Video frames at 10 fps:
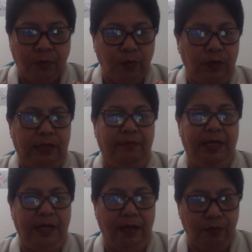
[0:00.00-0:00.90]

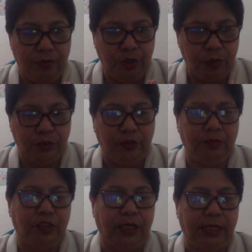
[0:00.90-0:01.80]
Wilhelmina on
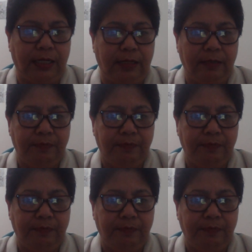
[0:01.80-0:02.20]
YouTube channel,